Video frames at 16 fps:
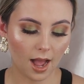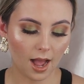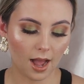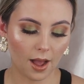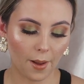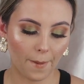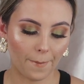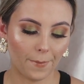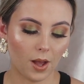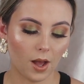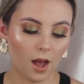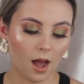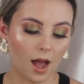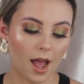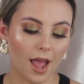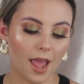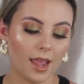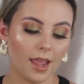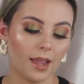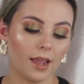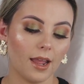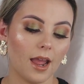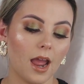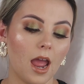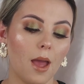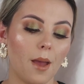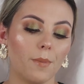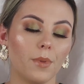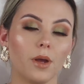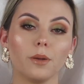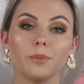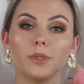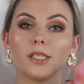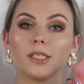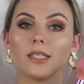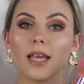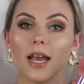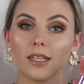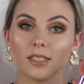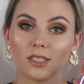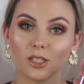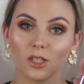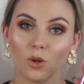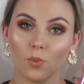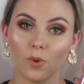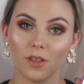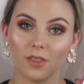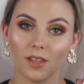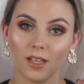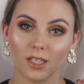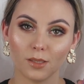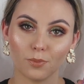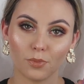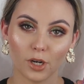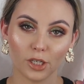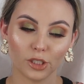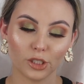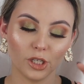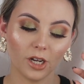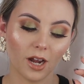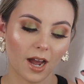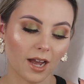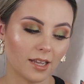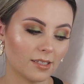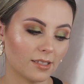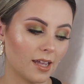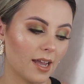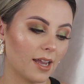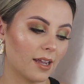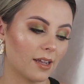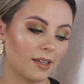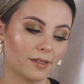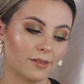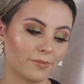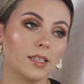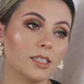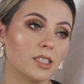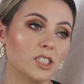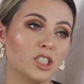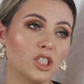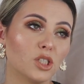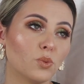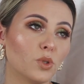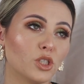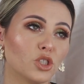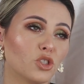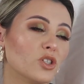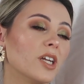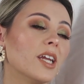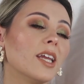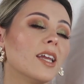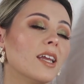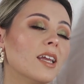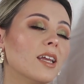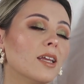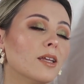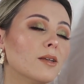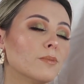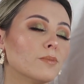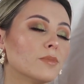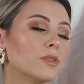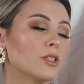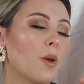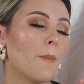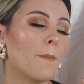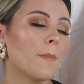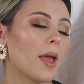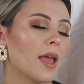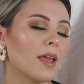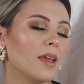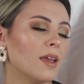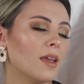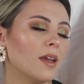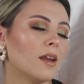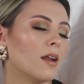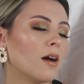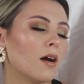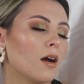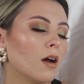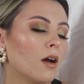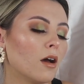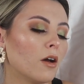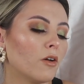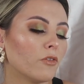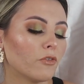I am obsessed with this brush, you guys. Like, this is what dreams are made of.